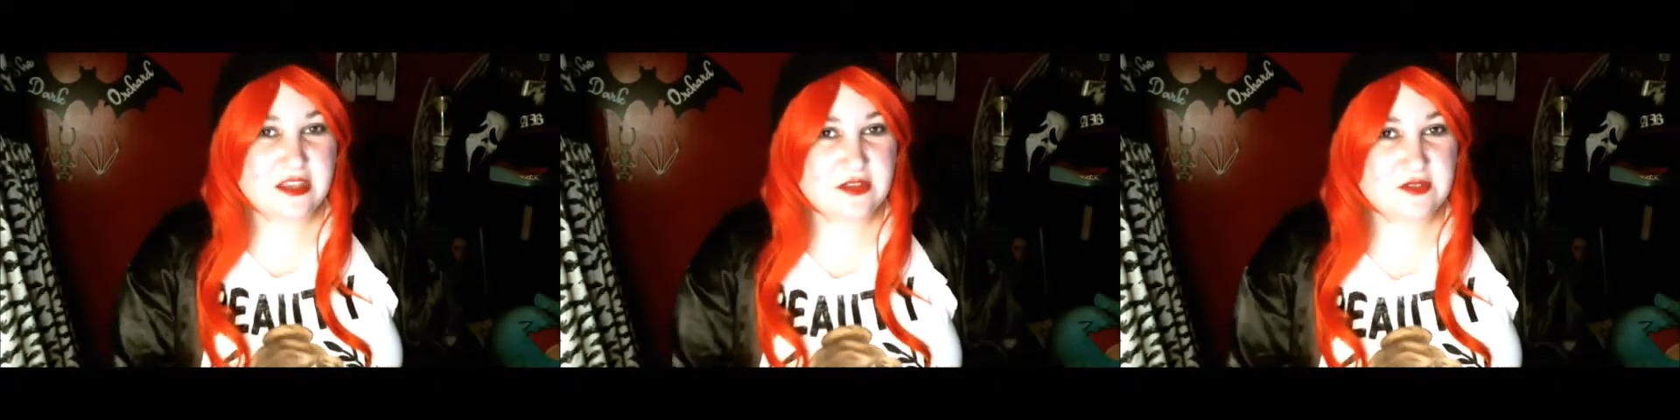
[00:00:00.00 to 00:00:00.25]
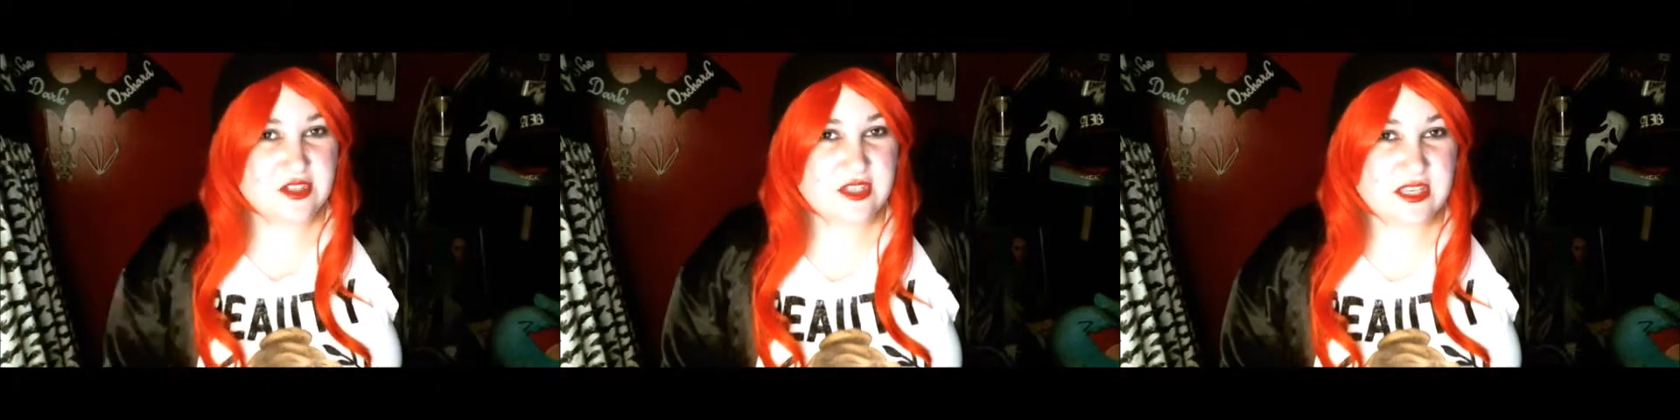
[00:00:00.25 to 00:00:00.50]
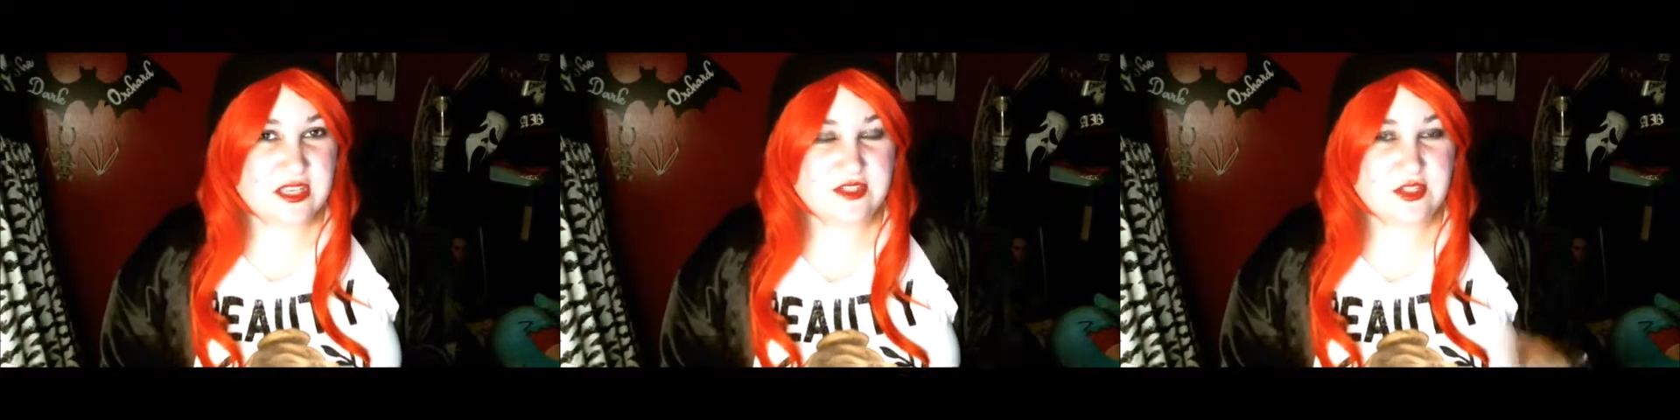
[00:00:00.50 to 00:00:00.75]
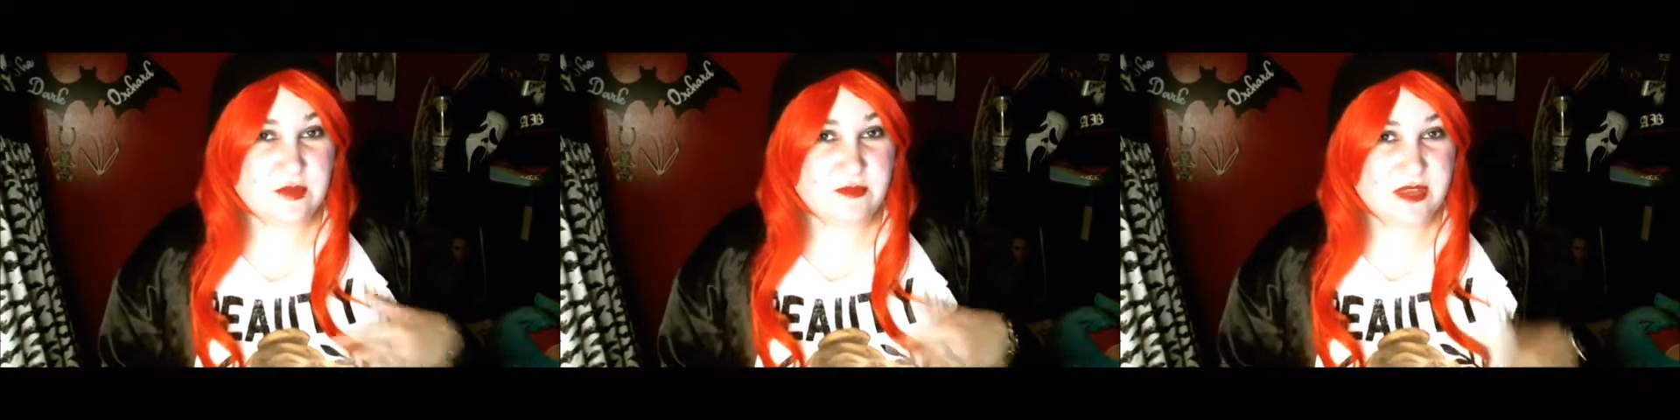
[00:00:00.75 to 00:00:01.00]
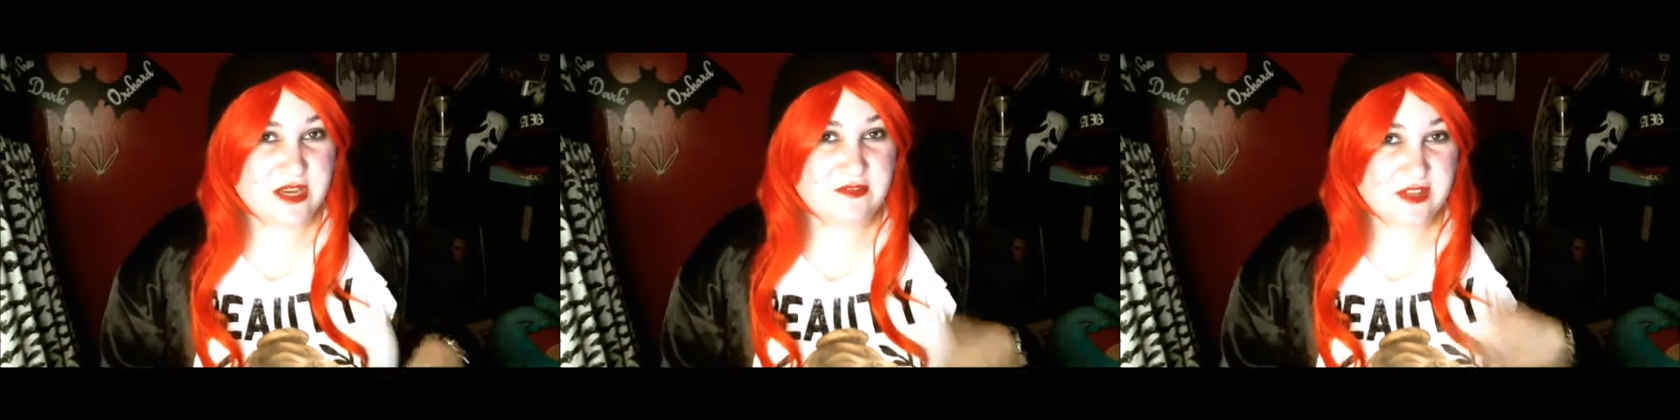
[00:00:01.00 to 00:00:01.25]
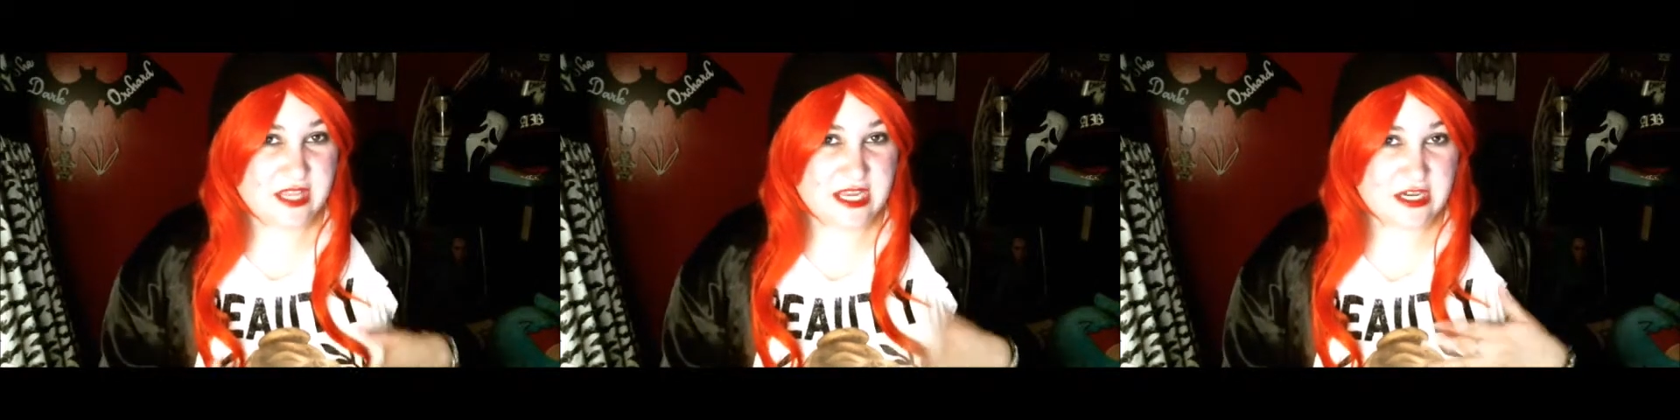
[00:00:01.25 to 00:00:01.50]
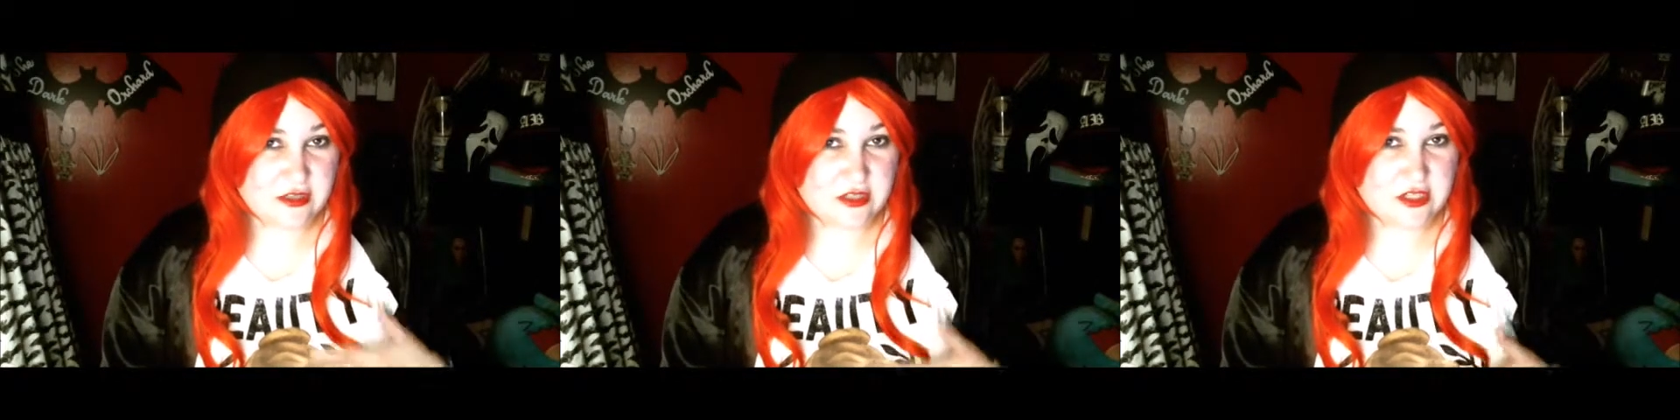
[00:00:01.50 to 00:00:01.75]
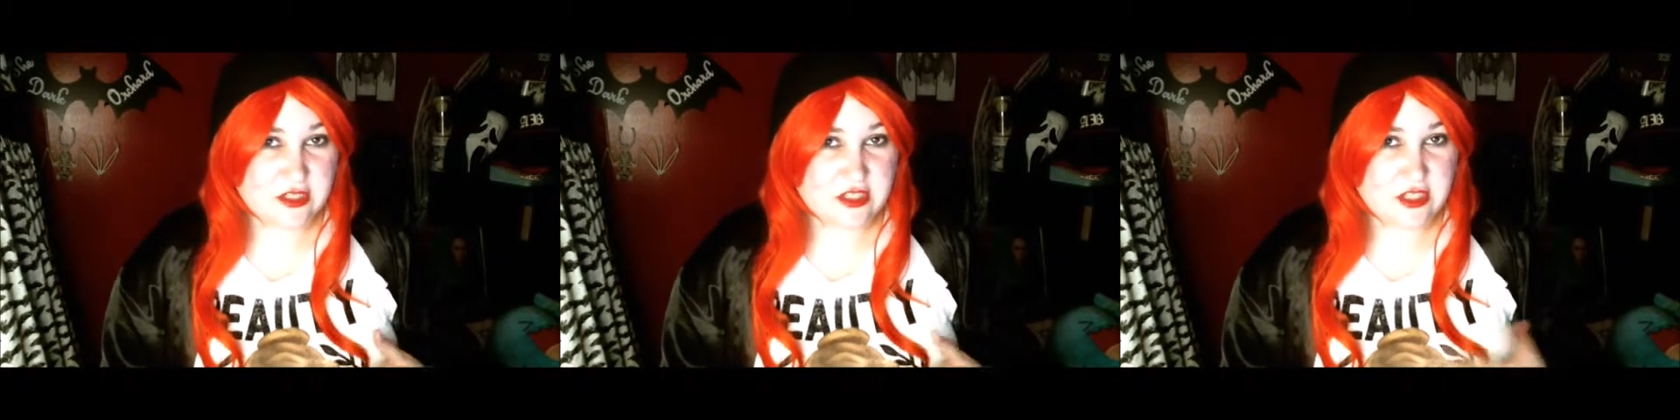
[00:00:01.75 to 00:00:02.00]
usually gives you a bit of a layered
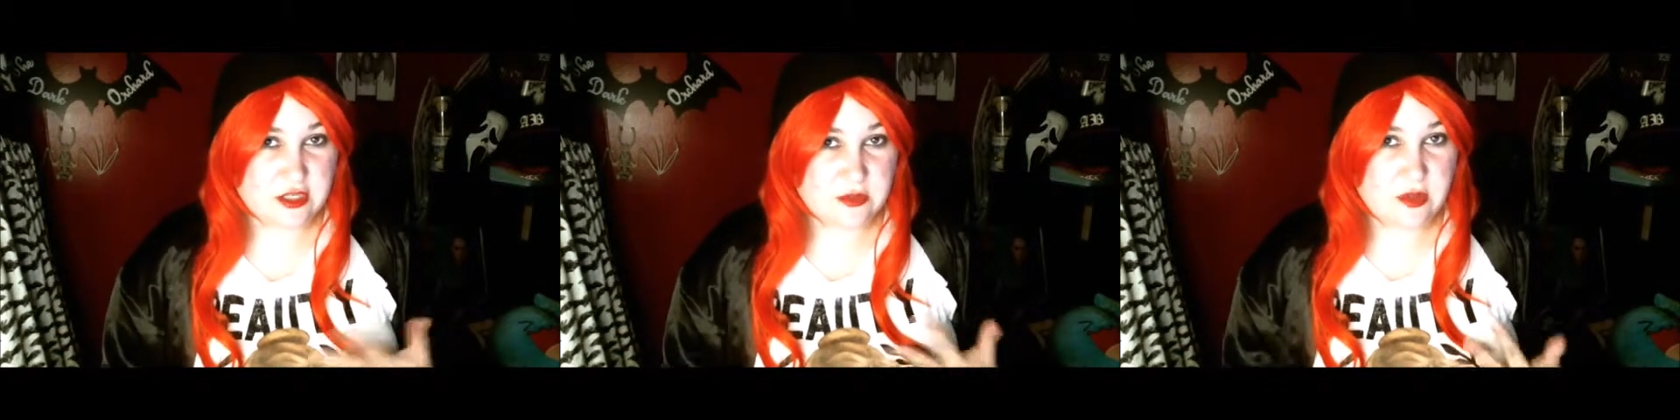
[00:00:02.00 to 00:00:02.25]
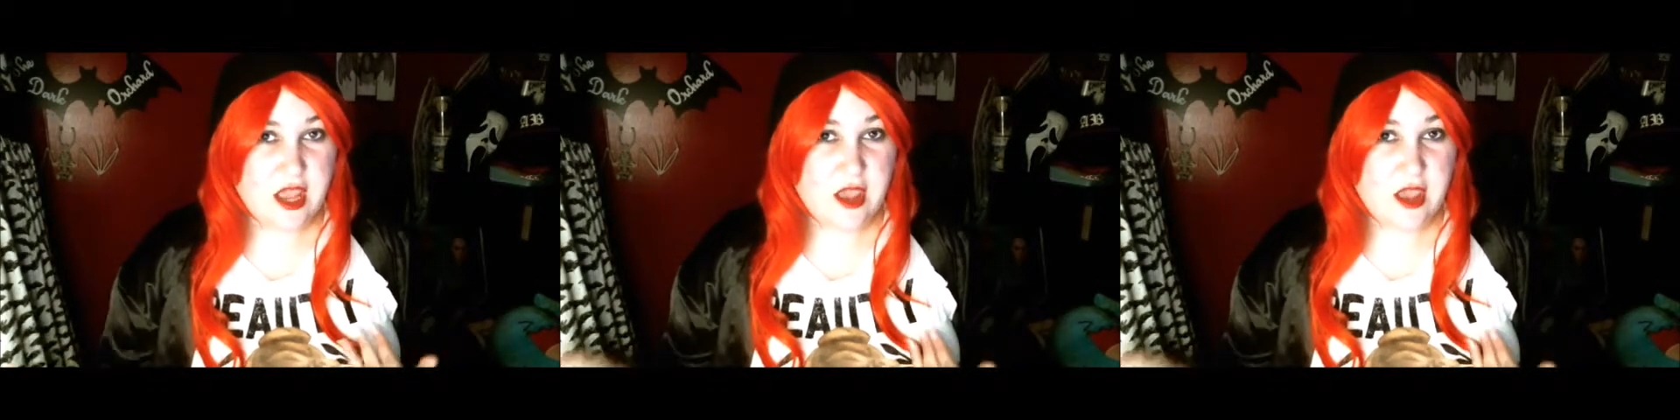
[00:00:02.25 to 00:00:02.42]
look too.